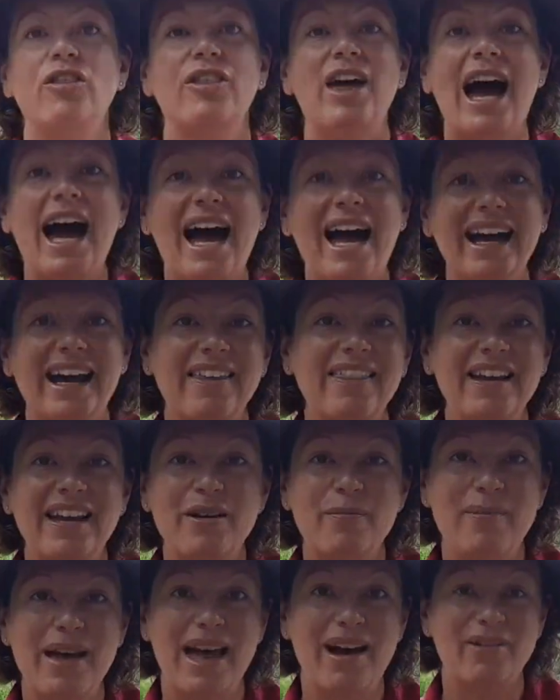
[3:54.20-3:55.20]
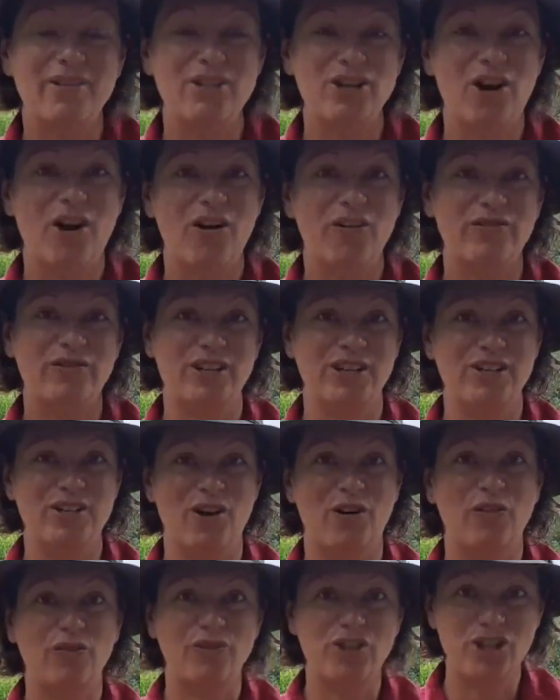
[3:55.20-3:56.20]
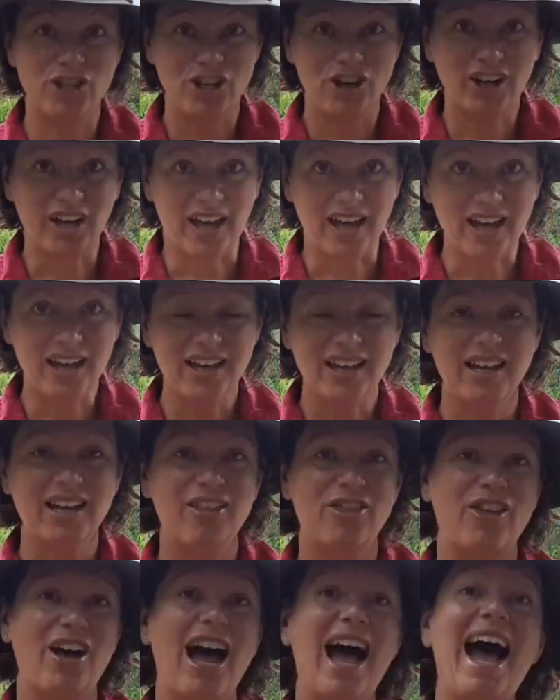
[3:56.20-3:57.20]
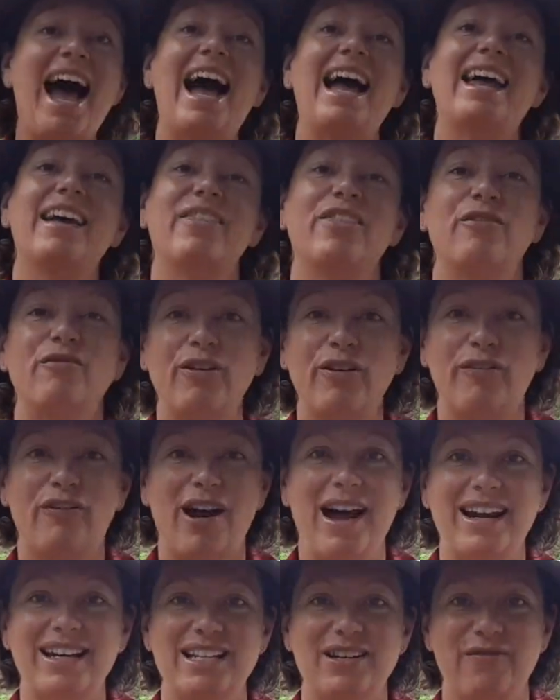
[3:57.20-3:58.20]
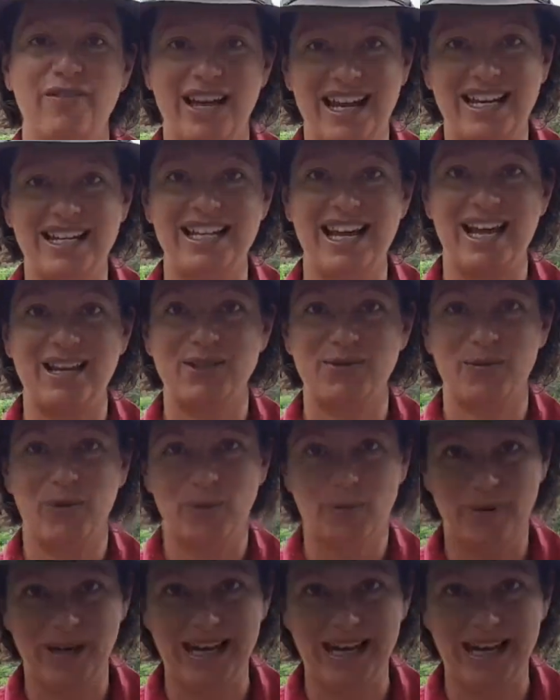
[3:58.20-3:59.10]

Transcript: The higher the amount of dissolved sugar, the higher the refractive index will